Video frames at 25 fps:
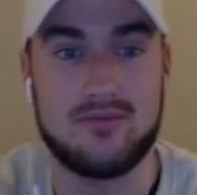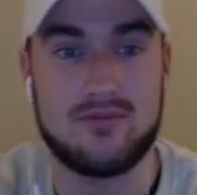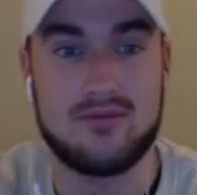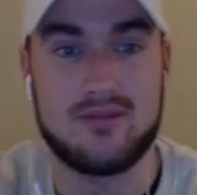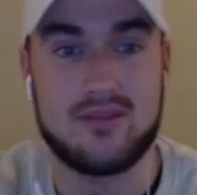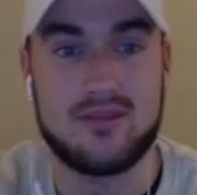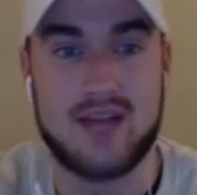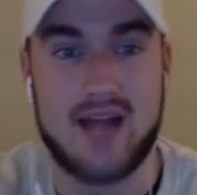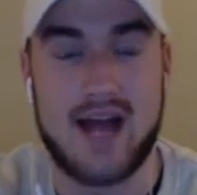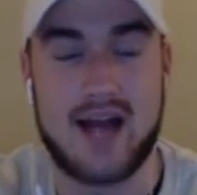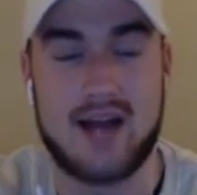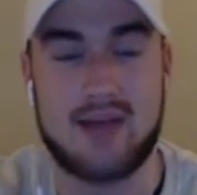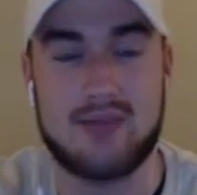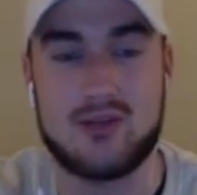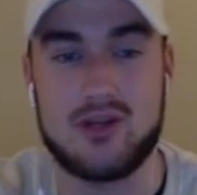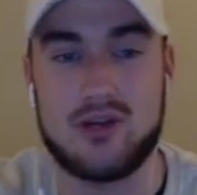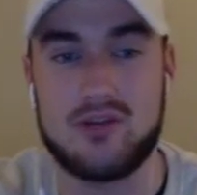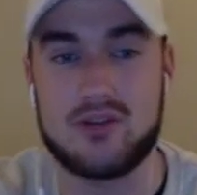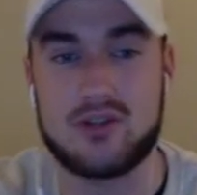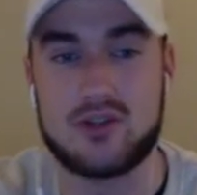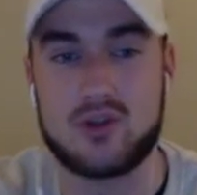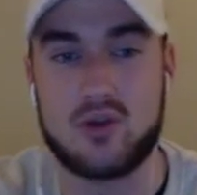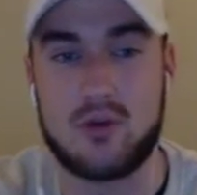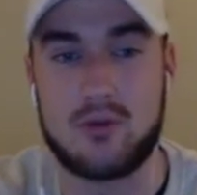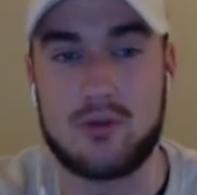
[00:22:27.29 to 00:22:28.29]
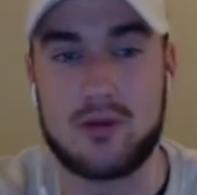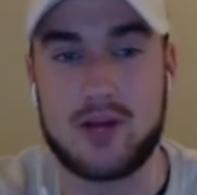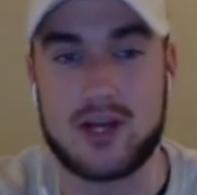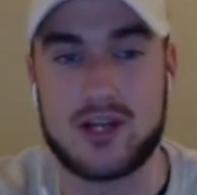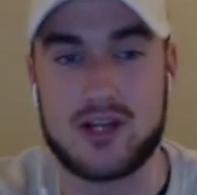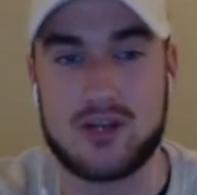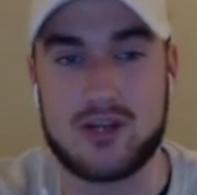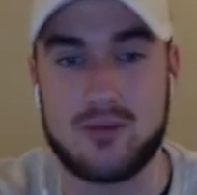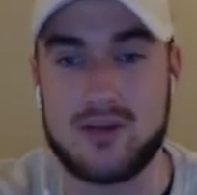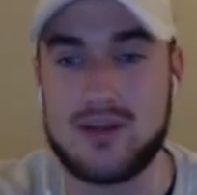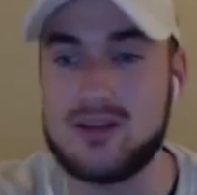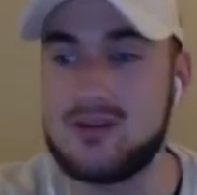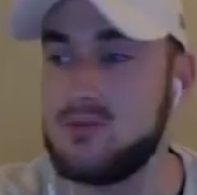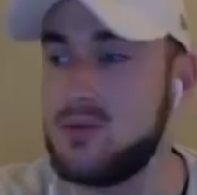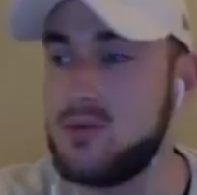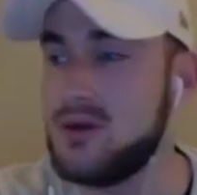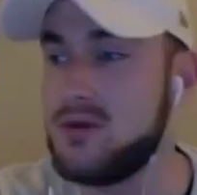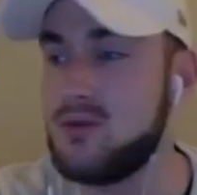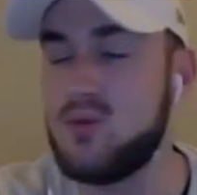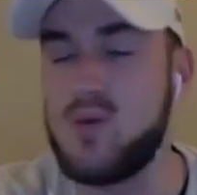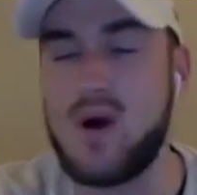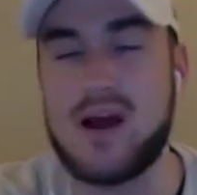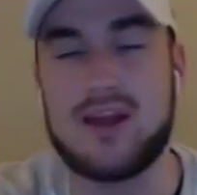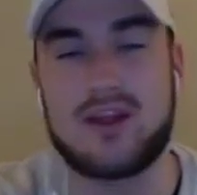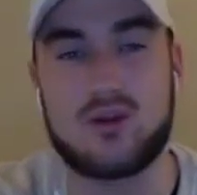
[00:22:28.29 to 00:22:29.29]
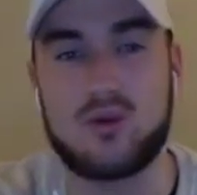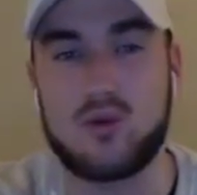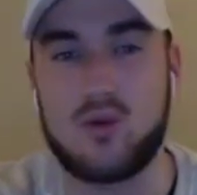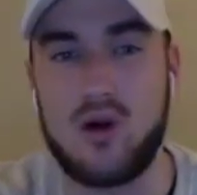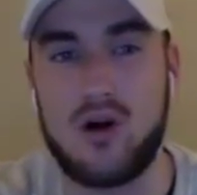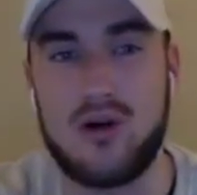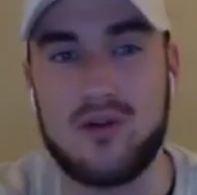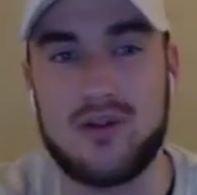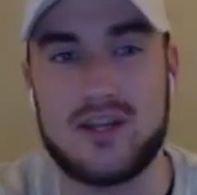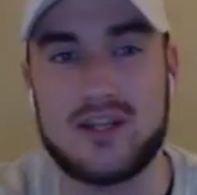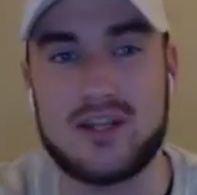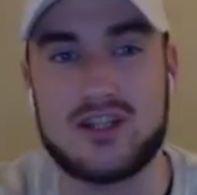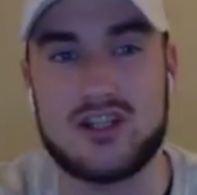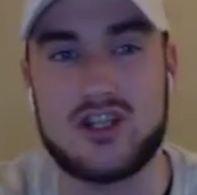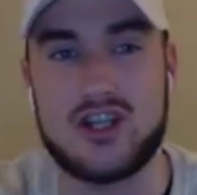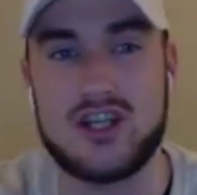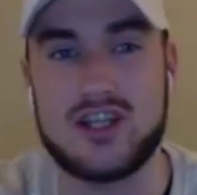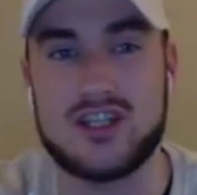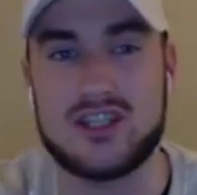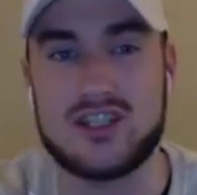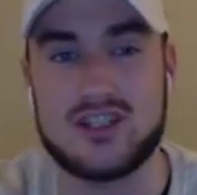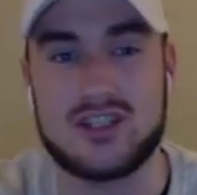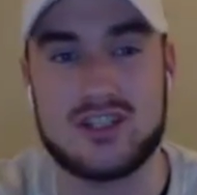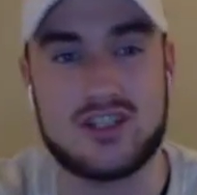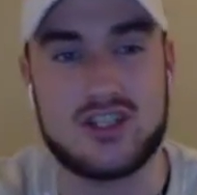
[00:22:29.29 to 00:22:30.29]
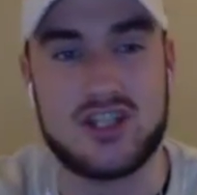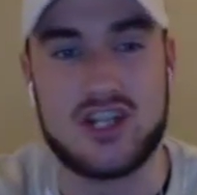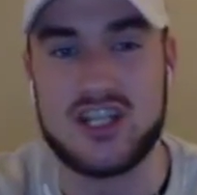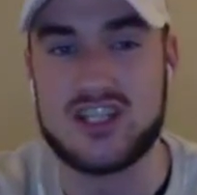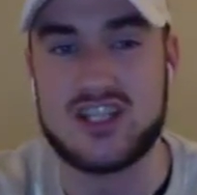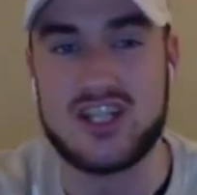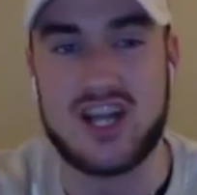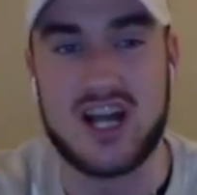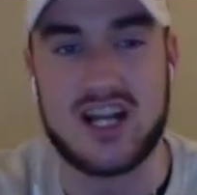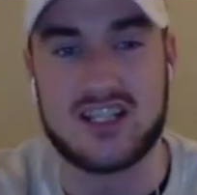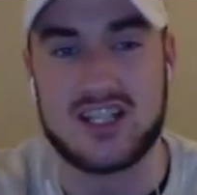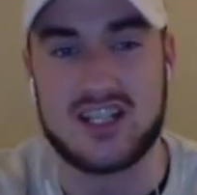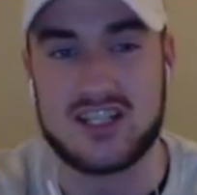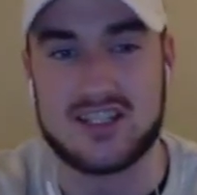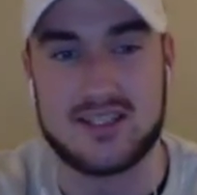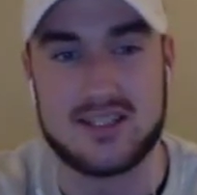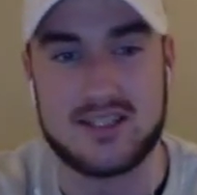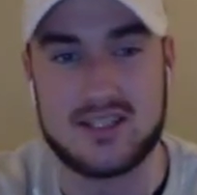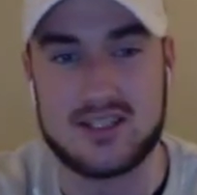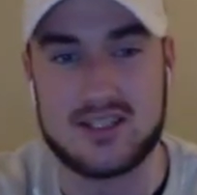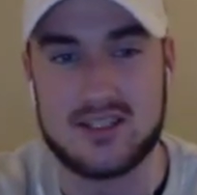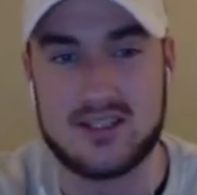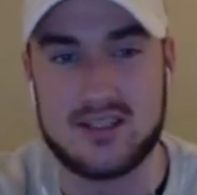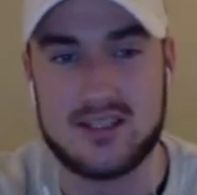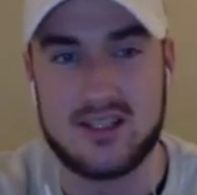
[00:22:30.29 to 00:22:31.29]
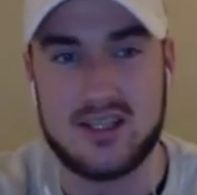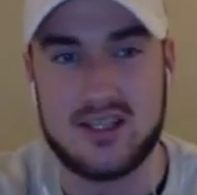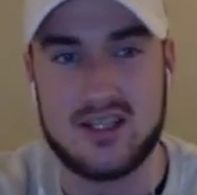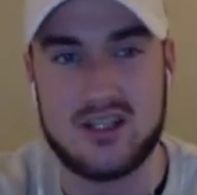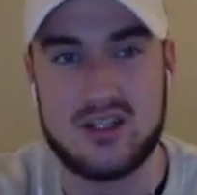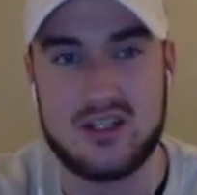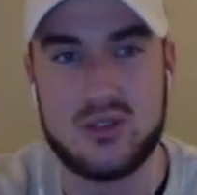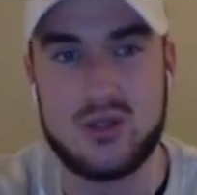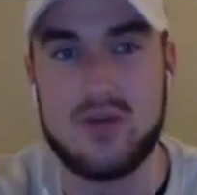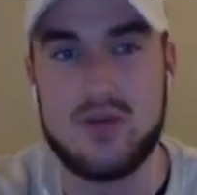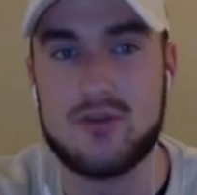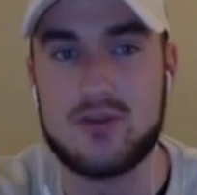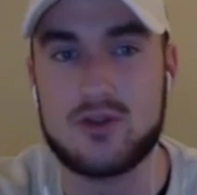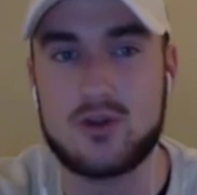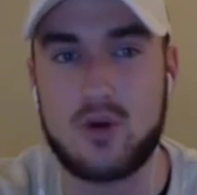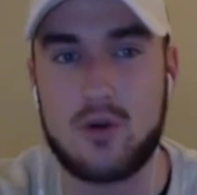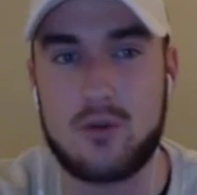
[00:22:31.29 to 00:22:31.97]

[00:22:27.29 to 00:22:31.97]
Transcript: Mm-hmm. Adam, do you have a score prediction? We went through all these cheese nonsenses. Do you have a score